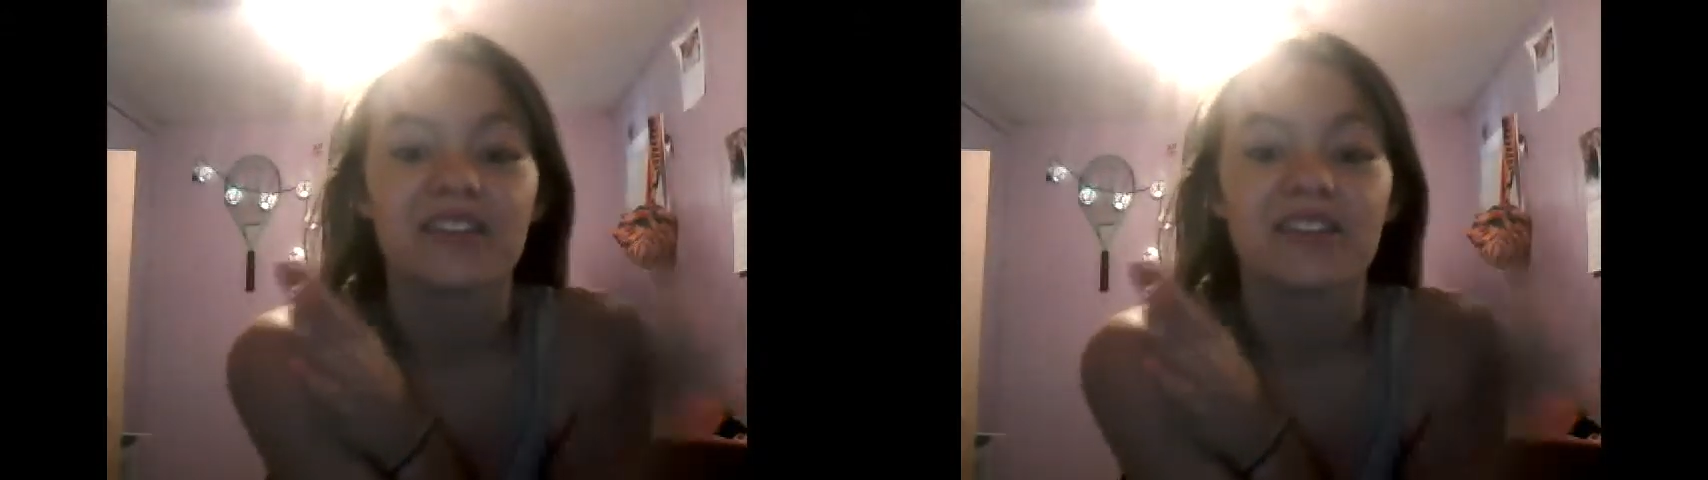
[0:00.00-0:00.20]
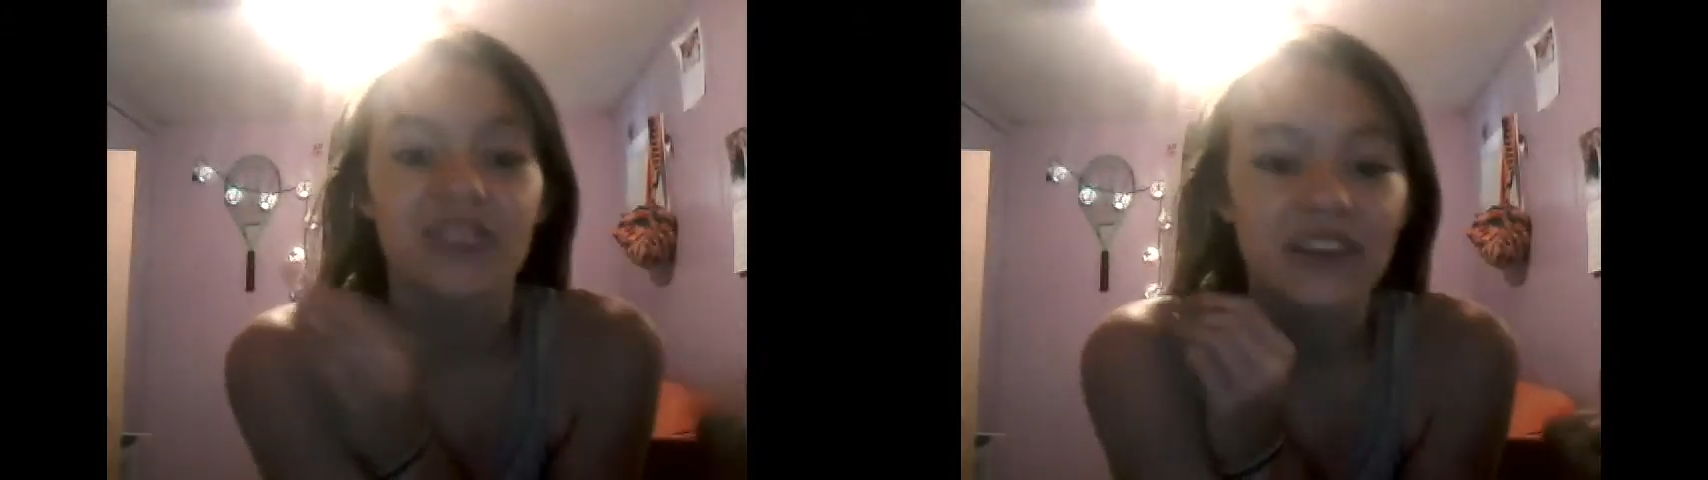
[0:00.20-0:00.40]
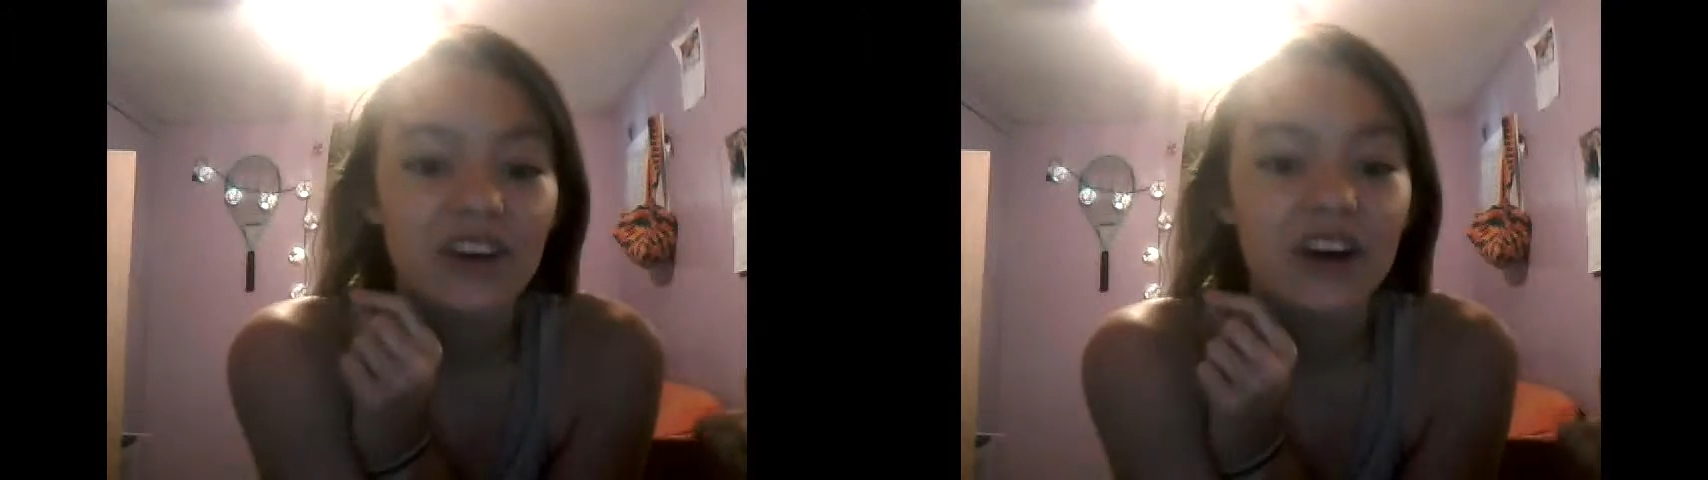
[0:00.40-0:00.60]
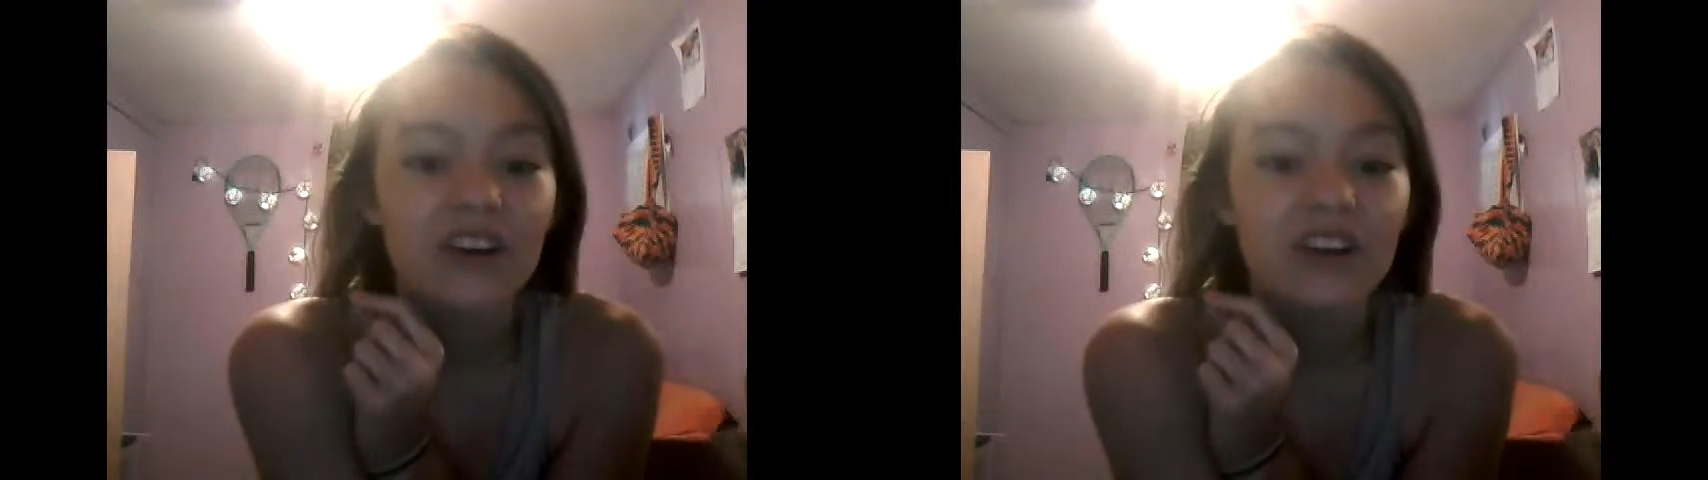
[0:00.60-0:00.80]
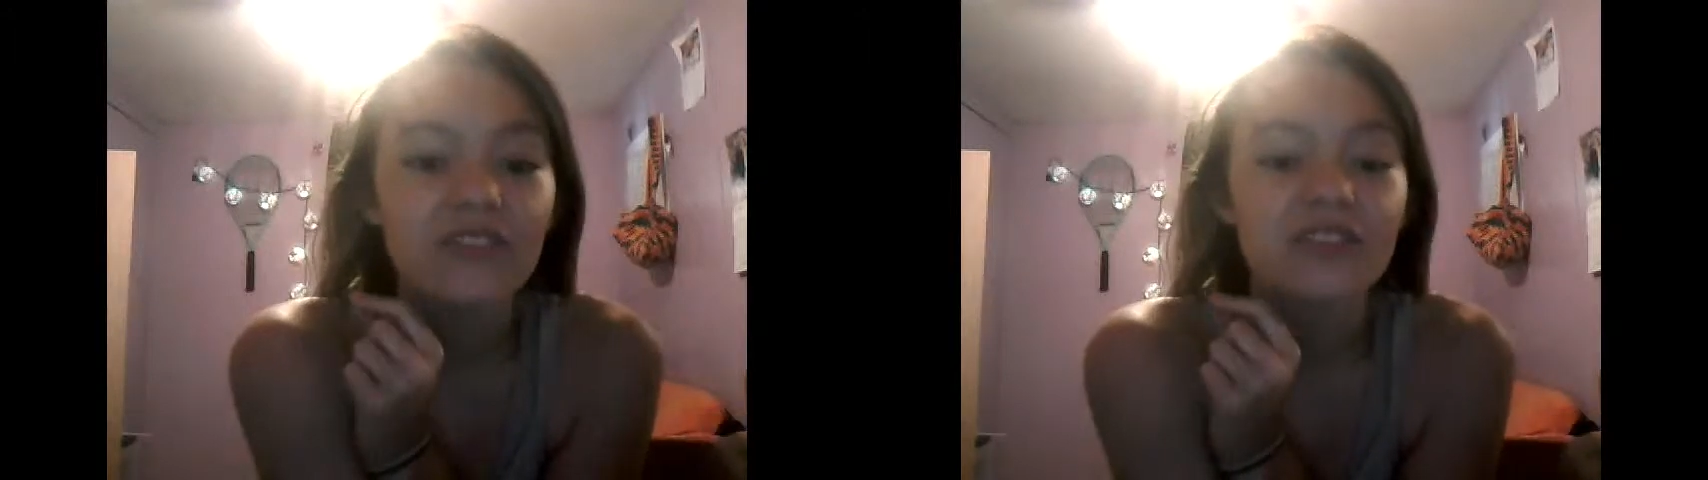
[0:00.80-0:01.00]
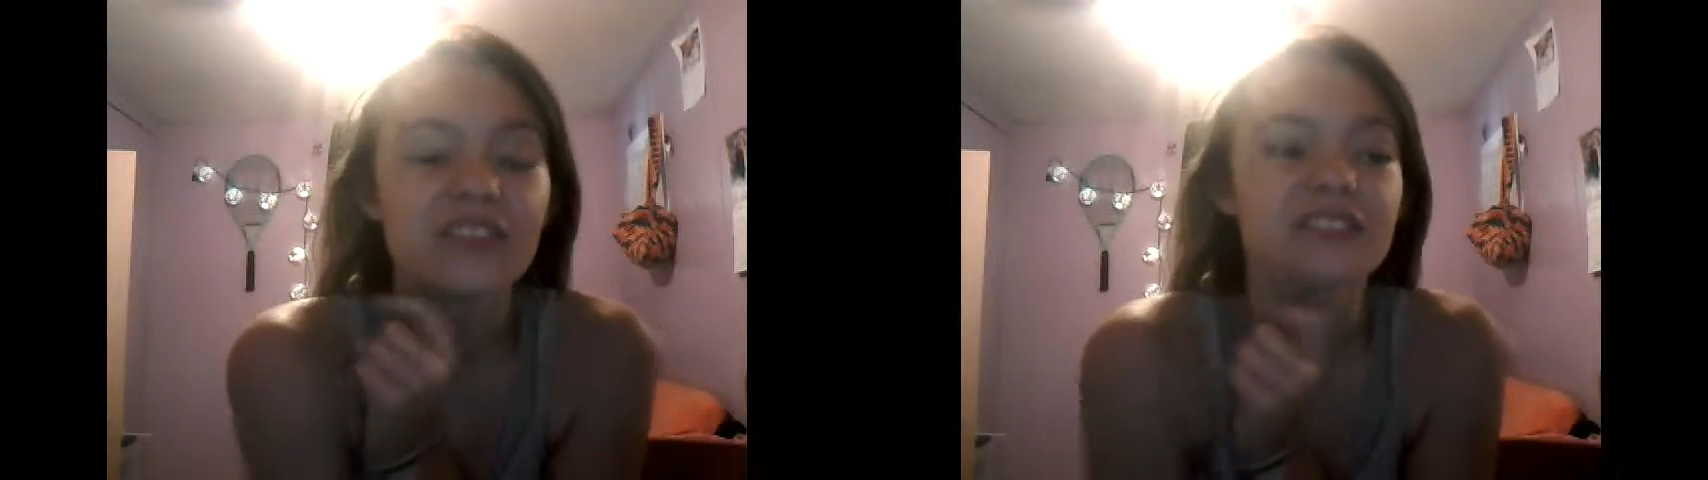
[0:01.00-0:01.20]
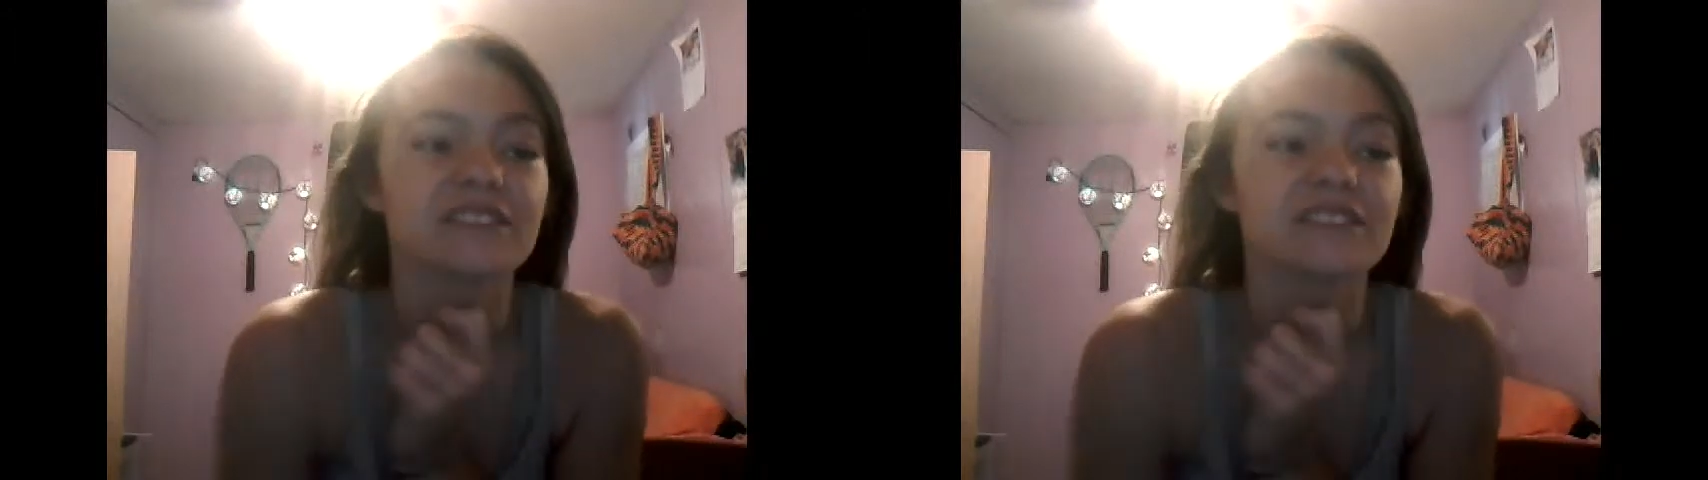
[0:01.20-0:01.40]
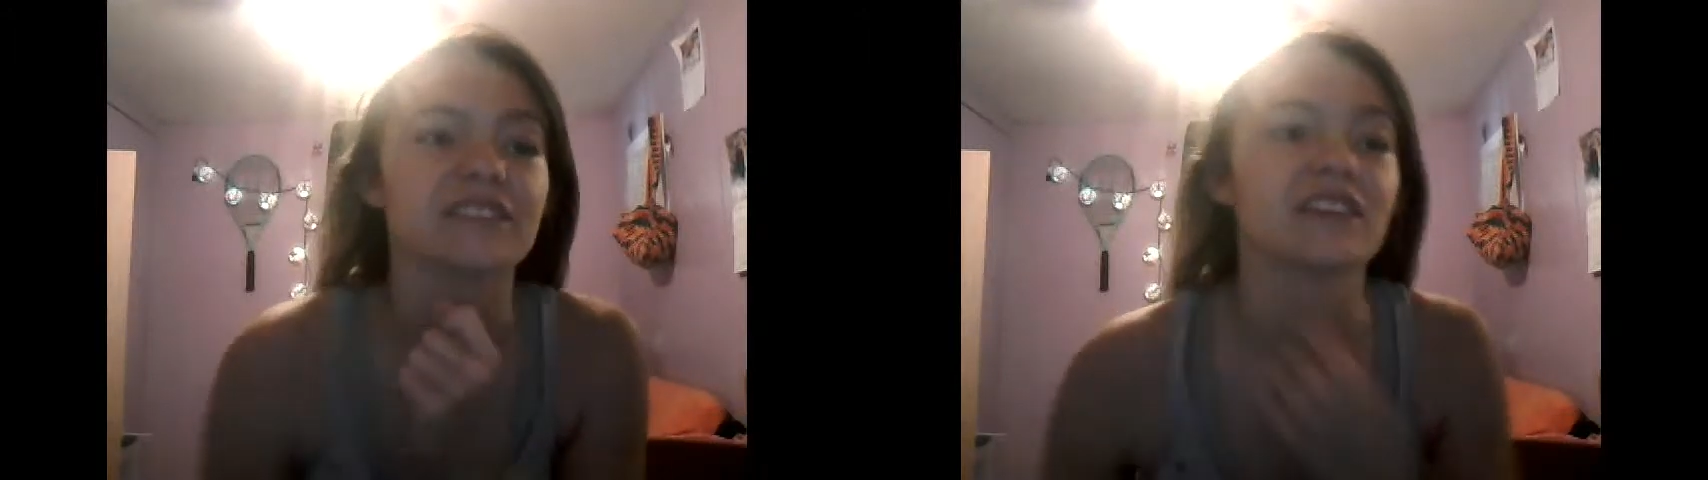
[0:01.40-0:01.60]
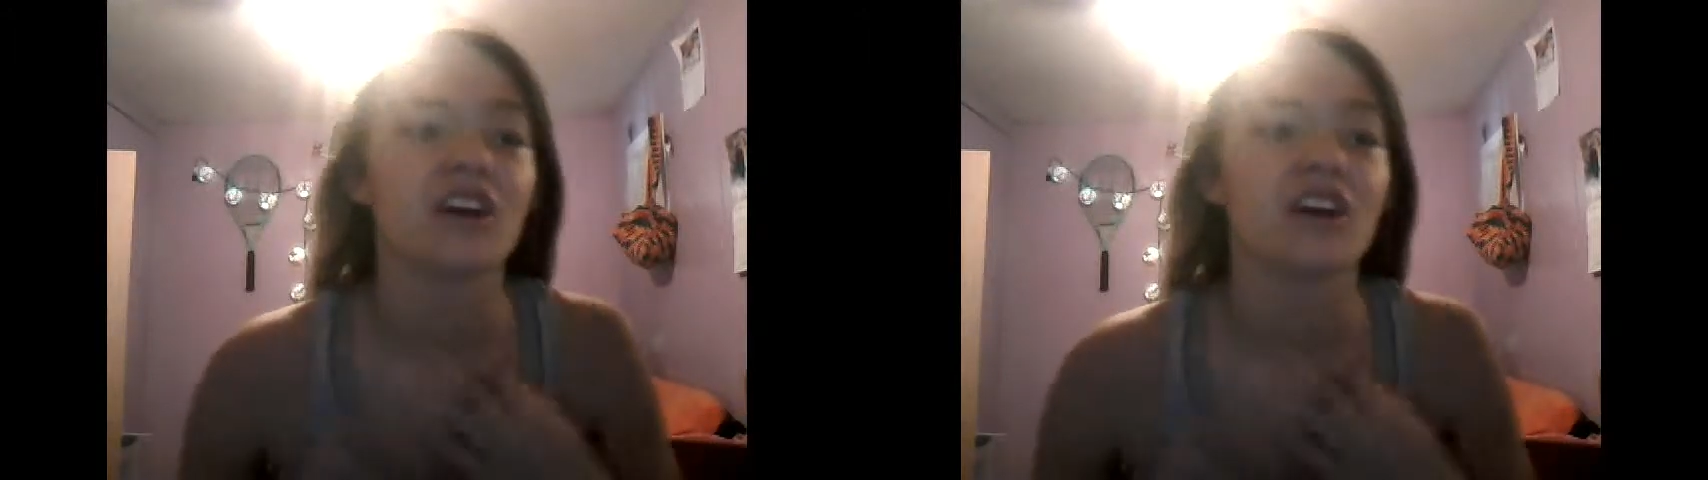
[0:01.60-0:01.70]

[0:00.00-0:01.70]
think of is like